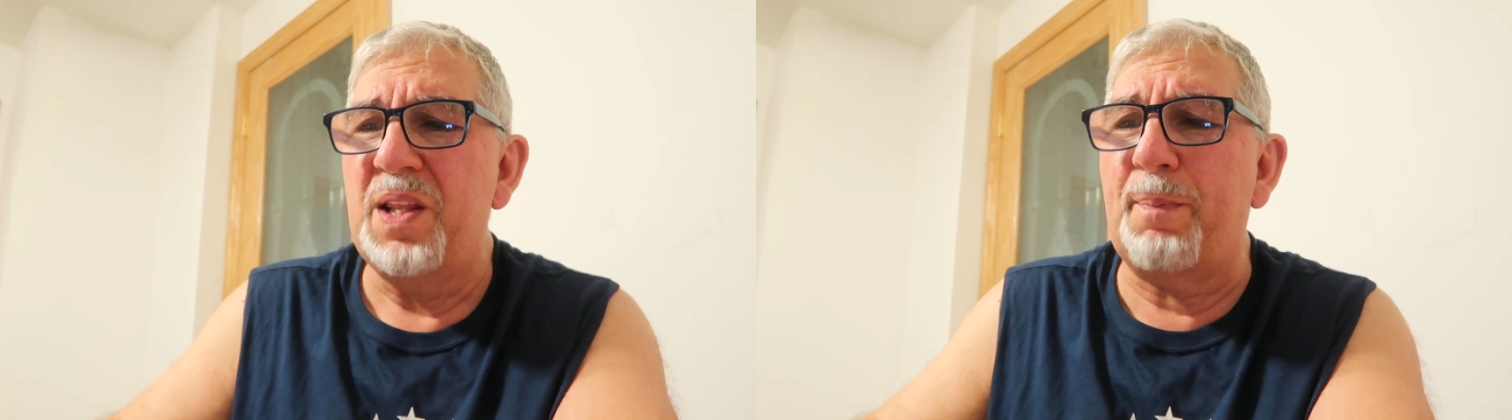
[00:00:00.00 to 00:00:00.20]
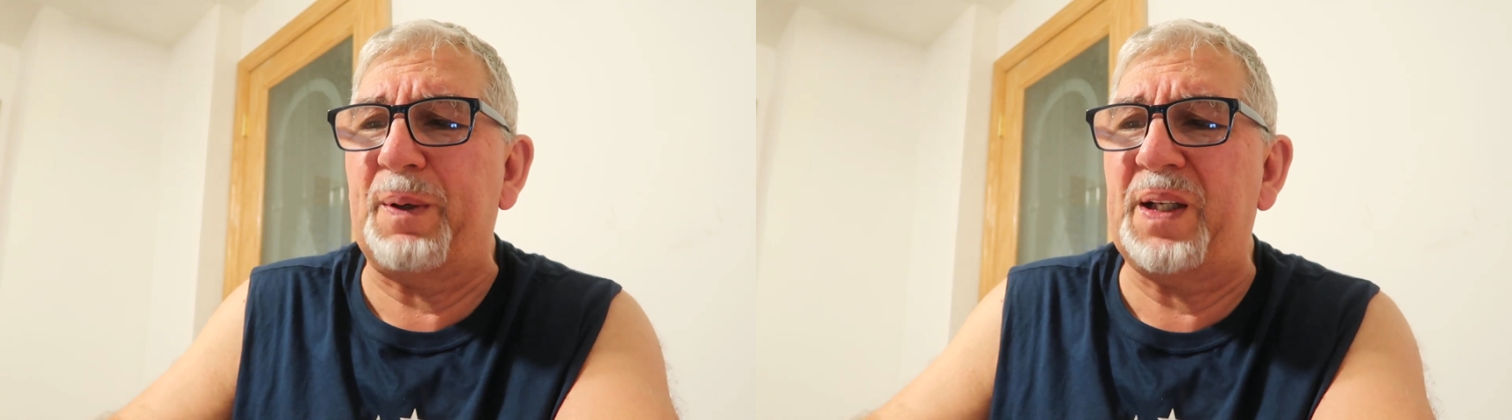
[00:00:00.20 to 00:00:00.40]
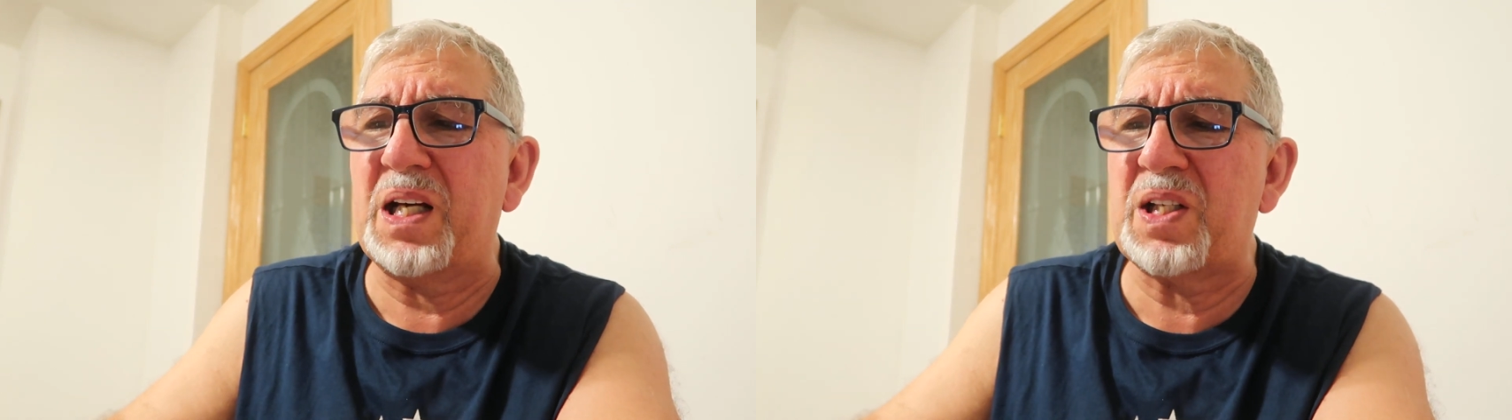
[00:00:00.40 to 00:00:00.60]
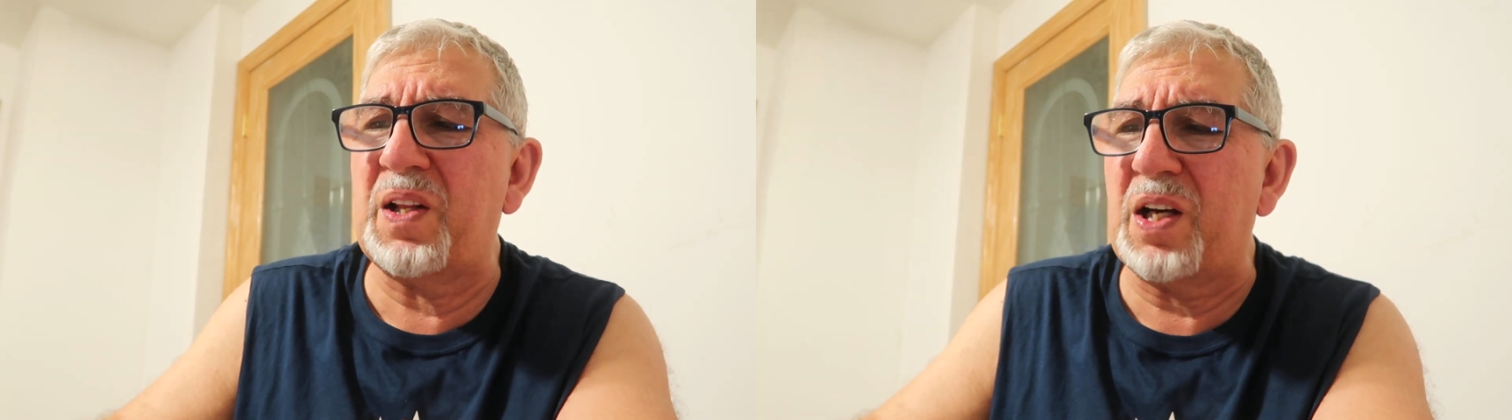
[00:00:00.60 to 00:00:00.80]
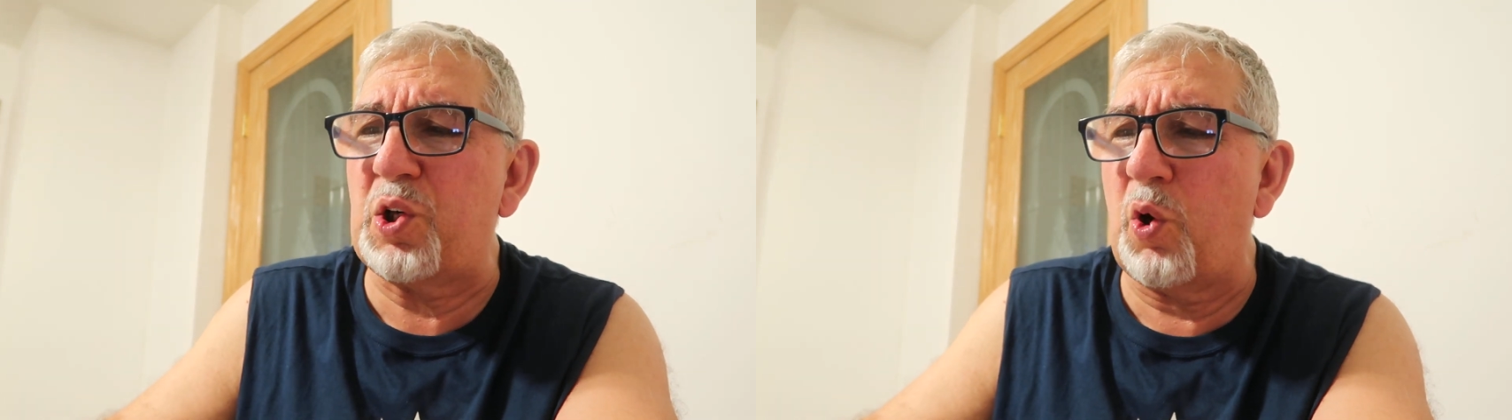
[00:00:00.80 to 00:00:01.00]
The prediction
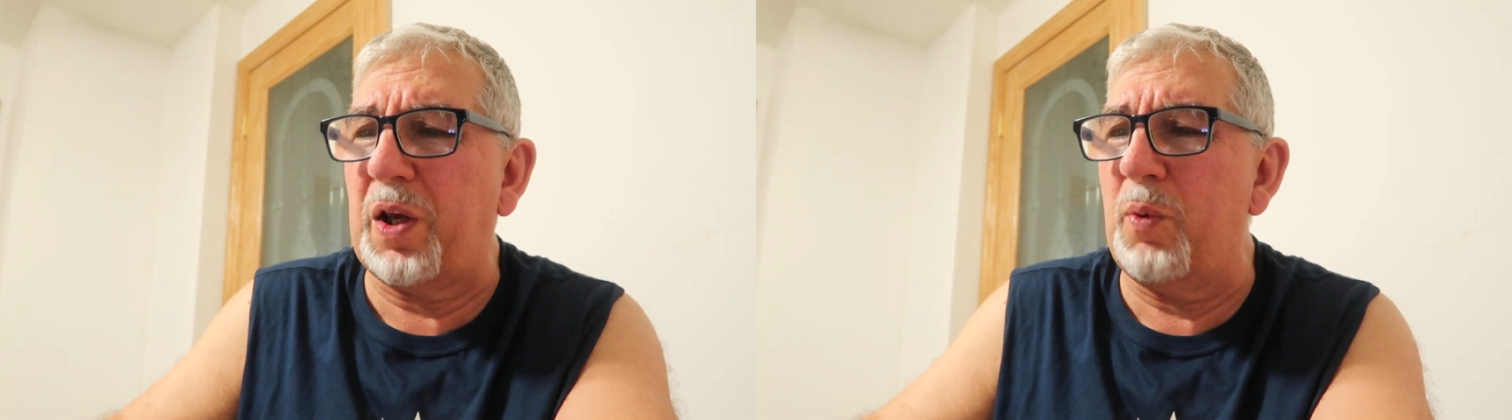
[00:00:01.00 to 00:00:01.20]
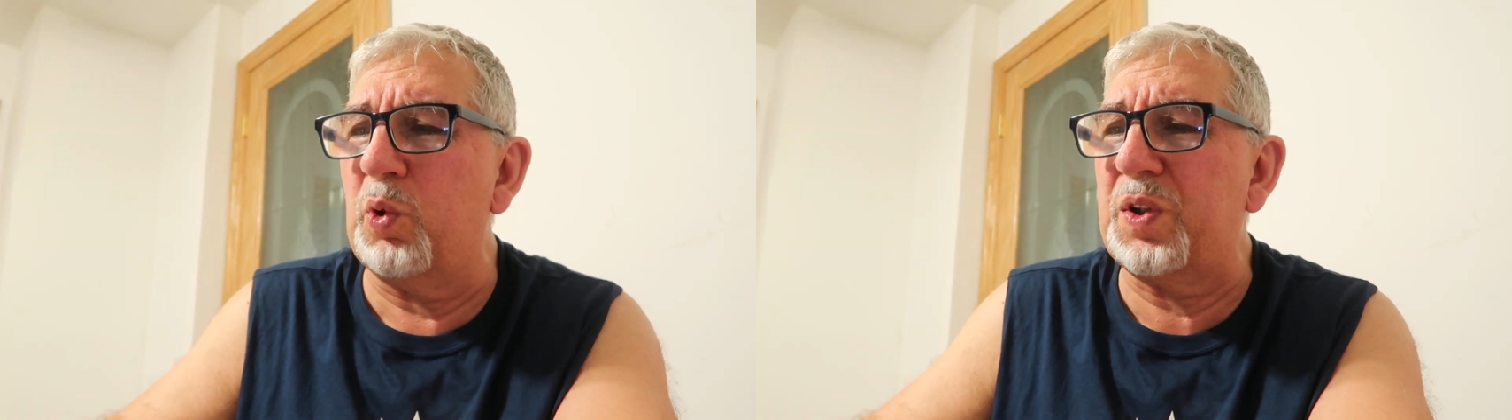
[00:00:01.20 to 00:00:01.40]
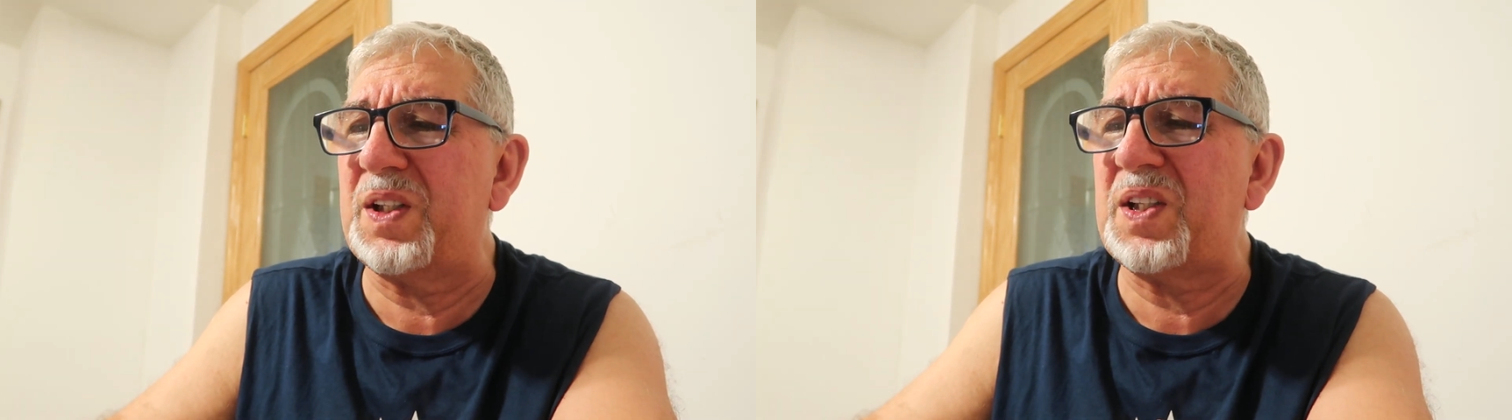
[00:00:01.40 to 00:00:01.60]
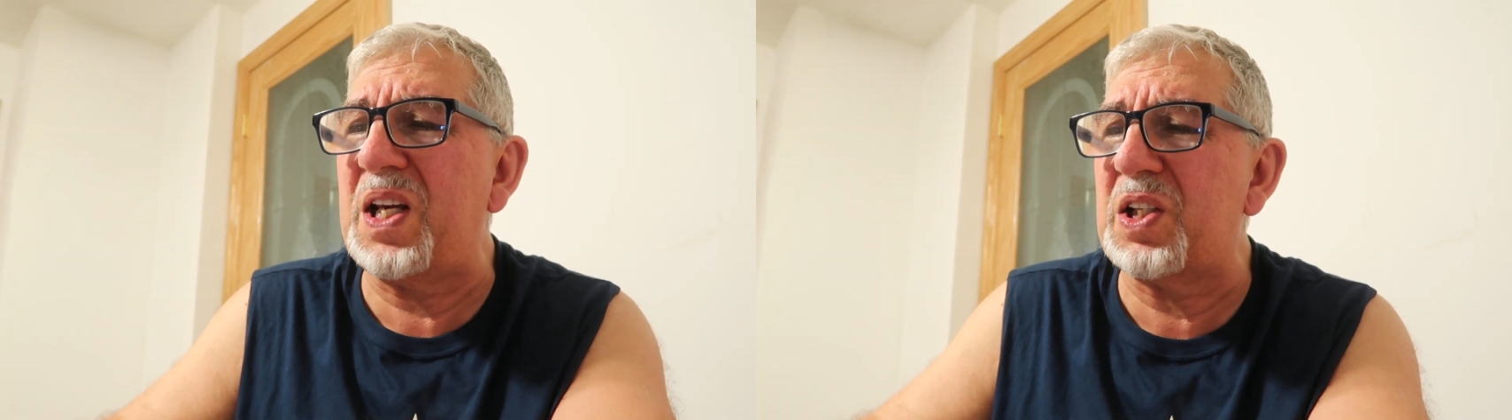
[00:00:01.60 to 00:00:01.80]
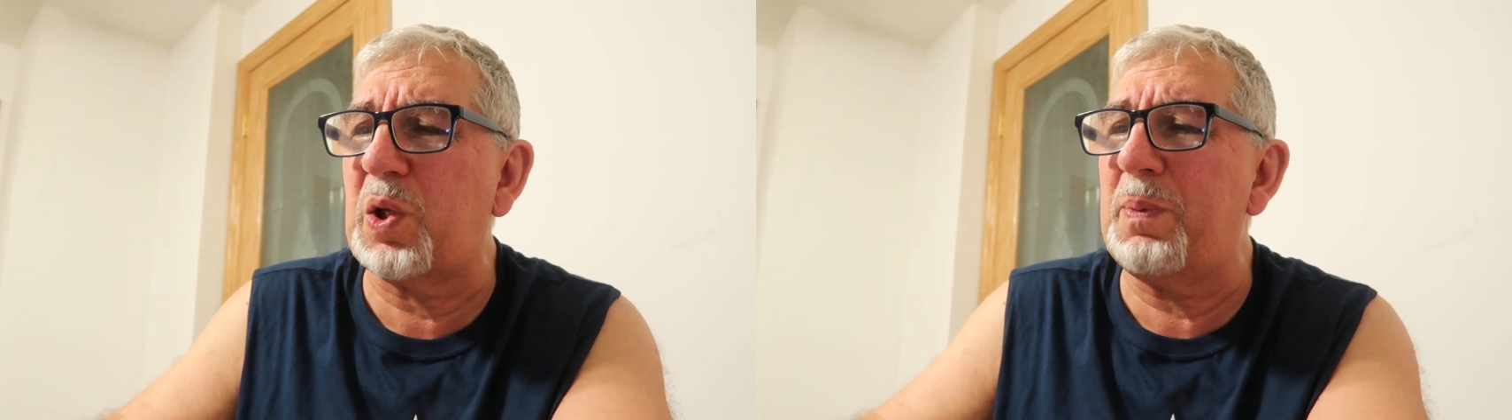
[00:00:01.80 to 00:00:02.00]
that Turkey would
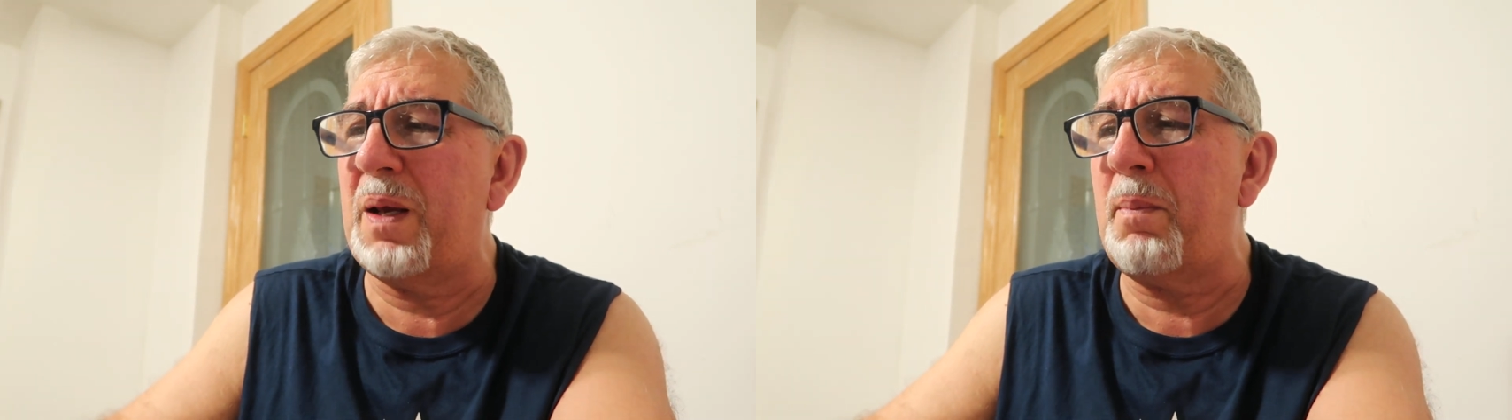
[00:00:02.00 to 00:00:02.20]
cease to be